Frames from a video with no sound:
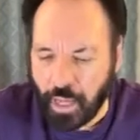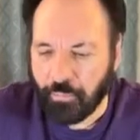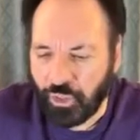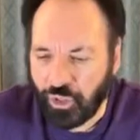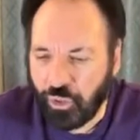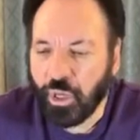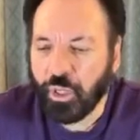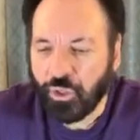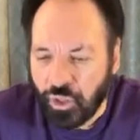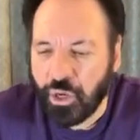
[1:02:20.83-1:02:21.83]
and number
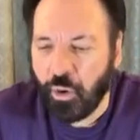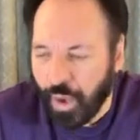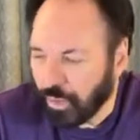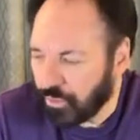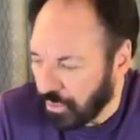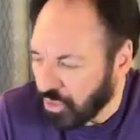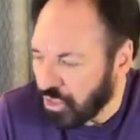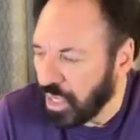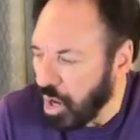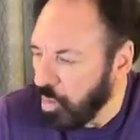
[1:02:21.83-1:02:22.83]
two, you go out there
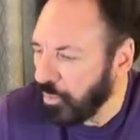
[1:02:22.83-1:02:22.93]
and seek.